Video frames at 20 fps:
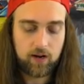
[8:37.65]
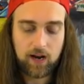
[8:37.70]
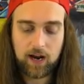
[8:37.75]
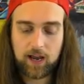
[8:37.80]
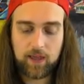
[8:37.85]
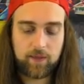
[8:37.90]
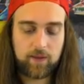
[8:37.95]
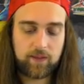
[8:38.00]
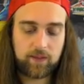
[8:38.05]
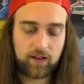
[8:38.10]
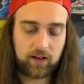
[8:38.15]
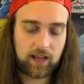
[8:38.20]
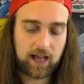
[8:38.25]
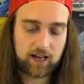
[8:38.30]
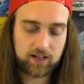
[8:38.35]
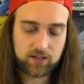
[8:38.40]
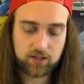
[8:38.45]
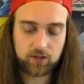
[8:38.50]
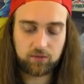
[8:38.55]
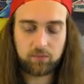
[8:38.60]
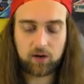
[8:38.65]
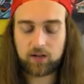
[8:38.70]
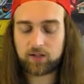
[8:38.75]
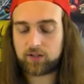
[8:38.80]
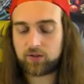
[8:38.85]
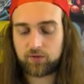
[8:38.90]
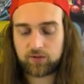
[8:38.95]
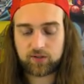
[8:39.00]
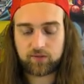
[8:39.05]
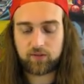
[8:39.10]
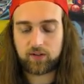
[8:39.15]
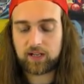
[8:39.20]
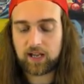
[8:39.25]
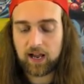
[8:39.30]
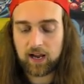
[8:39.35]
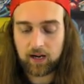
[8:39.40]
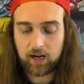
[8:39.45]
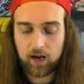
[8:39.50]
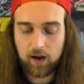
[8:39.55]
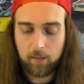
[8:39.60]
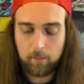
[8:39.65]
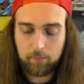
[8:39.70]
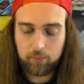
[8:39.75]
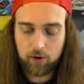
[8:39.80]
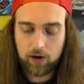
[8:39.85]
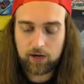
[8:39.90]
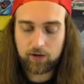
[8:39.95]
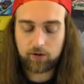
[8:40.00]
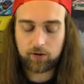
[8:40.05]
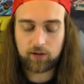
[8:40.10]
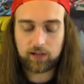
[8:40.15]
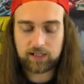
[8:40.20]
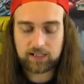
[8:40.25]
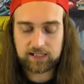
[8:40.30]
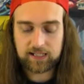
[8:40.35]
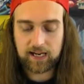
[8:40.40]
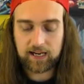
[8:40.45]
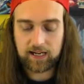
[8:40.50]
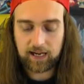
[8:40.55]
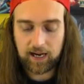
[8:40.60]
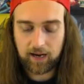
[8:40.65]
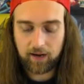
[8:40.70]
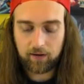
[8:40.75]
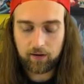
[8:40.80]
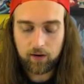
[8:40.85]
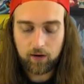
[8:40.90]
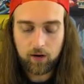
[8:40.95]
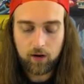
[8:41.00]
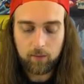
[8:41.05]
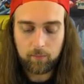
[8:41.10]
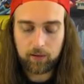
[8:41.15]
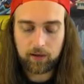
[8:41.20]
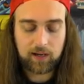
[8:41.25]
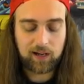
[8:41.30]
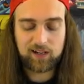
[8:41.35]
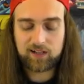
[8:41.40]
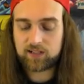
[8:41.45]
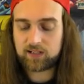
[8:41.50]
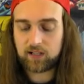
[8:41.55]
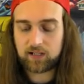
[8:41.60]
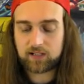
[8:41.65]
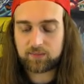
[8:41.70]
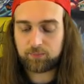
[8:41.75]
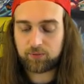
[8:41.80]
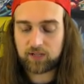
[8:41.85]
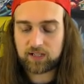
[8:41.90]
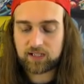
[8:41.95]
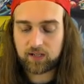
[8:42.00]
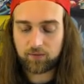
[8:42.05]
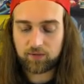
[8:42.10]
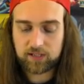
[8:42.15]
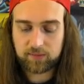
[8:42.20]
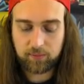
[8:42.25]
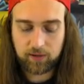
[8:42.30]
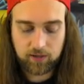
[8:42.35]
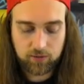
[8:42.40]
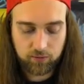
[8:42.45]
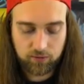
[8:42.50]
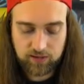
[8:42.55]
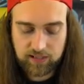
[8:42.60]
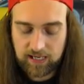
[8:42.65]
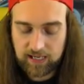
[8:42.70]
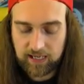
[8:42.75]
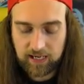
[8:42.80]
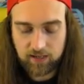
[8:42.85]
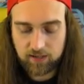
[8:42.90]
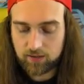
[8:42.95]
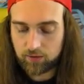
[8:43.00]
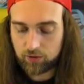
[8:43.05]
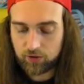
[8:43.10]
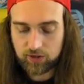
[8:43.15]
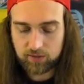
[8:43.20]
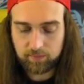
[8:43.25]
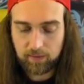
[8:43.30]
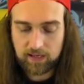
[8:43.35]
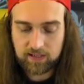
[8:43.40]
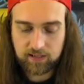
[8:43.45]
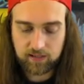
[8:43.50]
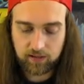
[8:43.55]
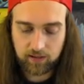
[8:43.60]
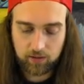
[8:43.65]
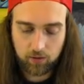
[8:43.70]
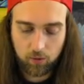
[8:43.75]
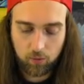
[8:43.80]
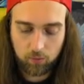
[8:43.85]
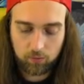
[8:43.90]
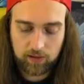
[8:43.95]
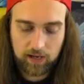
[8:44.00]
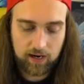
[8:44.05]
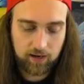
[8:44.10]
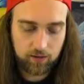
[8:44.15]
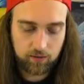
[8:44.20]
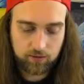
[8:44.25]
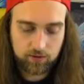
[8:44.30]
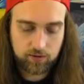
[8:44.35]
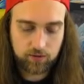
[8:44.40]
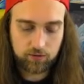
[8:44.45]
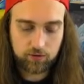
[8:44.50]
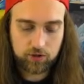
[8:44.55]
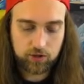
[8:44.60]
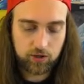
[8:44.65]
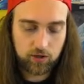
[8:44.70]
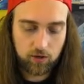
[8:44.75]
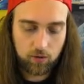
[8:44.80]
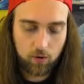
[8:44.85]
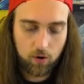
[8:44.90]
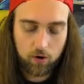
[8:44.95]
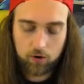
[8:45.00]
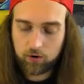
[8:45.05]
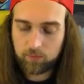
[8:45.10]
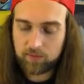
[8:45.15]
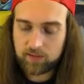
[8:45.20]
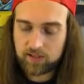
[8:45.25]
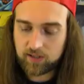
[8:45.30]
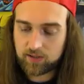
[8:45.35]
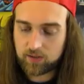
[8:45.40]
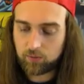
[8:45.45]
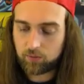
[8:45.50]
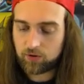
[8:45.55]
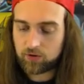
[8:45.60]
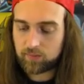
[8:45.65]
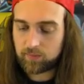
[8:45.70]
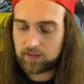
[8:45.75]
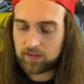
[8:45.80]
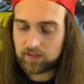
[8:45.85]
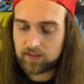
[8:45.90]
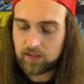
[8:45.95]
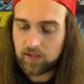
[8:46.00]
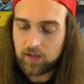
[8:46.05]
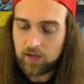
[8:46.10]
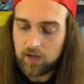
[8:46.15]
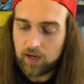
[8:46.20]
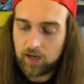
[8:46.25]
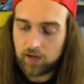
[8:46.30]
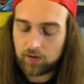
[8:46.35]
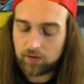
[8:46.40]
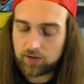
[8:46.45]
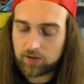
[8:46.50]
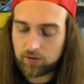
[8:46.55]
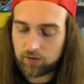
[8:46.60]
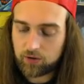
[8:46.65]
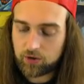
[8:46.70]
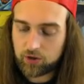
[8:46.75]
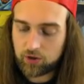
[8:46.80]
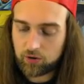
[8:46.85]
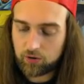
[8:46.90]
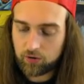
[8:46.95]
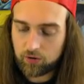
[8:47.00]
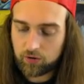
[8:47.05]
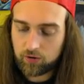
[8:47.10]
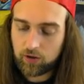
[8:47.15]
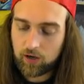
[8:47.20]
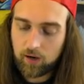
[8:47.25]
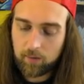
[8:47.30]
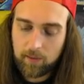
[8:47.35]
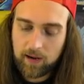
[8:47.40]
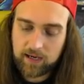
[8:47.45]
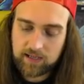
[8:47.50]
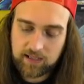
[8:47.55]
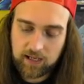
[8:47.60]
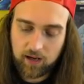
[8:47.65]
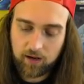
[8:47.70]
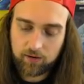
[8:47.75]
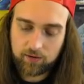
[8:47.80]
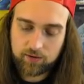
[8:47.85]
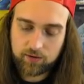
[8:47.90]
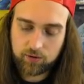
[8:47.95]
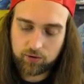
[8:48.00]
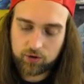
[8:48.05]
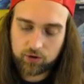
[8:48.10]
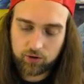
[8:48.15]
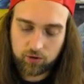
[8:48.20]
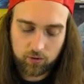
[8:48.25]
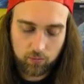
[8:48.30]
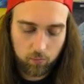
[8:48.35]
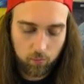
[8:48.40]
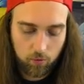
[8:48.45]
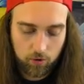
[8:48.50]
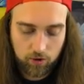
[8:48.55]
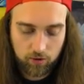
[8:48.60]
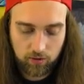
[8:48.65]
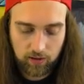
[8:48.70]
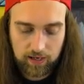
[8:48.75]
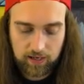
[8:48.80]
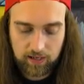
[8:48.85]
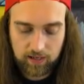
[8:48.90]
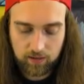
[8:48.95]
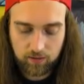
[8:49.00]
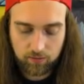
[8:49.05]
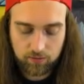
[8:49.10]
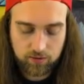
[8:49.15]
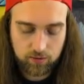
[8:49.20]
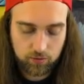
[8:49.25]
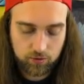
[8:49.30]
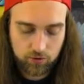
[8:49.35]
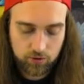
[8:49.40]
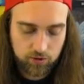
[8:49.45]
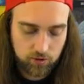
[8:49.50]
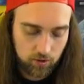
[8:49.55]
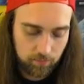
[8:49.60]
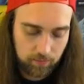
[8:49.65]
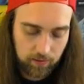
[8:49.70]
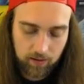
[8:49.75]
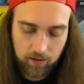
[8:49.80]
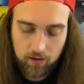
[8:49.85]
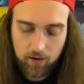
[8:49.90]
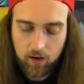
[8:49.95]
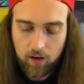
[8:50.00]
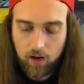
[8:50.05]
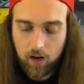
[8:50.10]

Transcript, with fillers: And then the last two monsters of the deck, uh, Breaker and Sangan, because that's pretty self-explanatory. Sangan searches basically the whole deck. It'll search, you know, all your Mystic Swordsmen's. It'll search your um, Exile. It'll search your Warrior Lady, and it'll search your Serpent.